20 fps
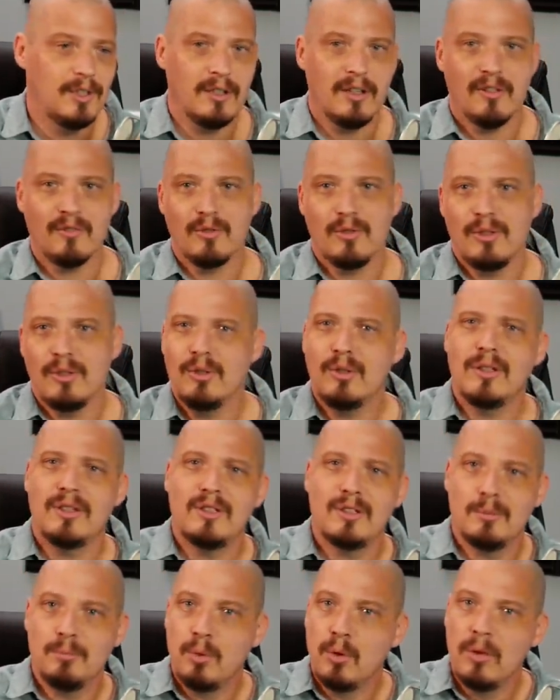You
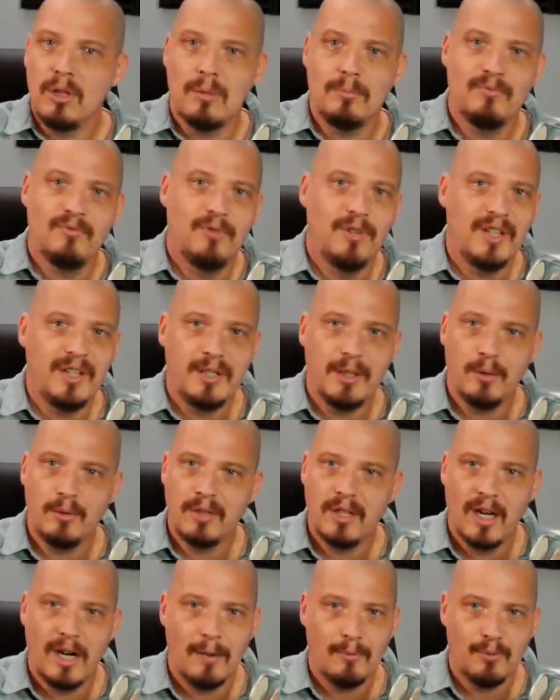can just pull up video
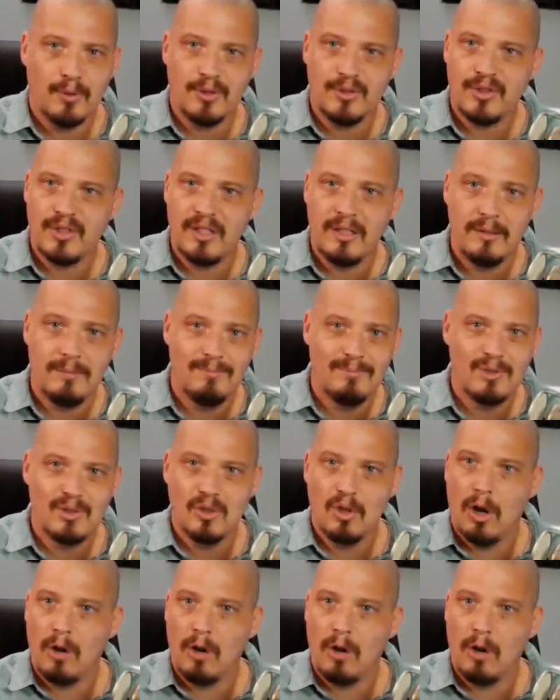conferencing